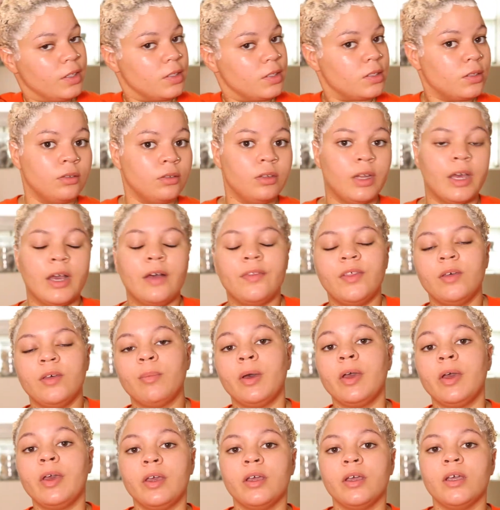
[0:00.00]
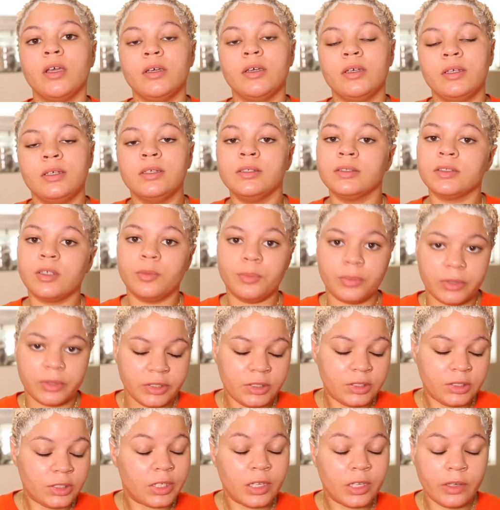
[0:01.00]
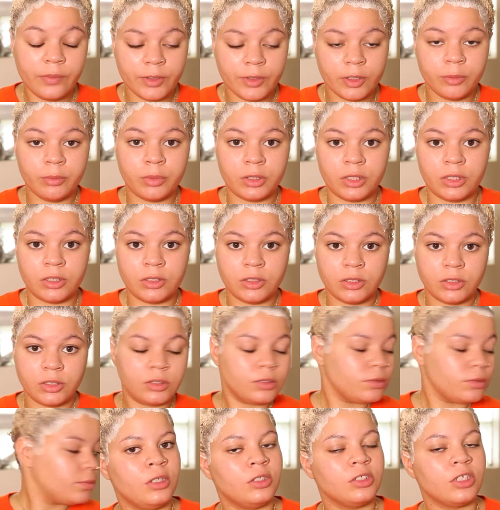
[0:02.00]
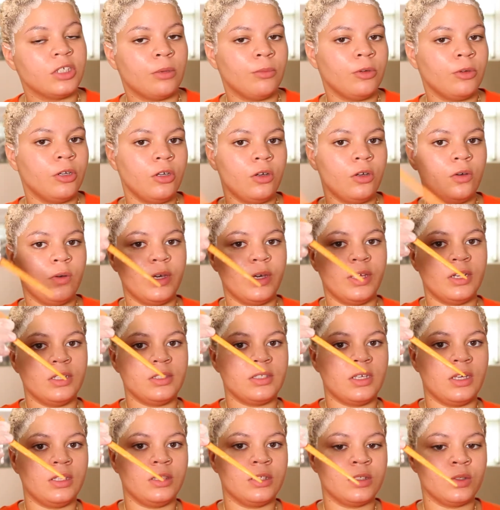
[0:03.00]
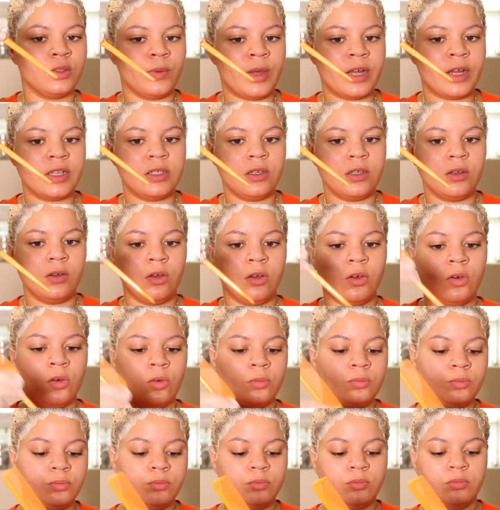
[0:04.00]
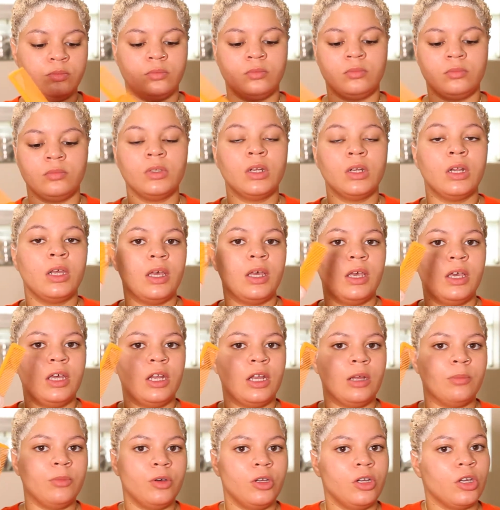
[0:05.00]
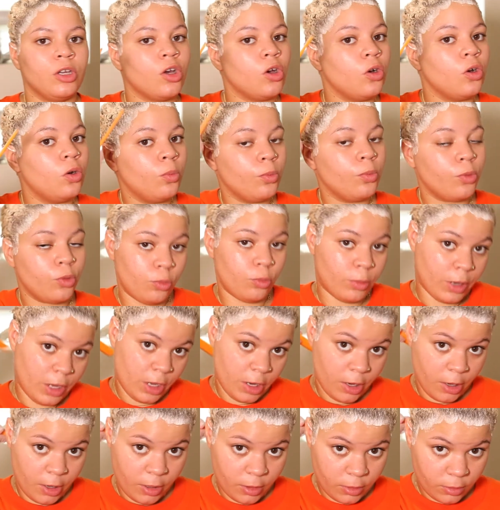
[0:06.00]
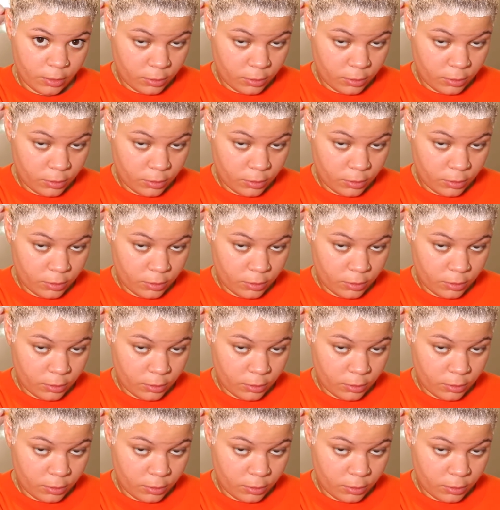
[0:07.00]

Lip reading: so now that my hair is completely covered in bleach, I'm gonna go ahead and take this rat tail comb, and I'm gonna comb through my hair.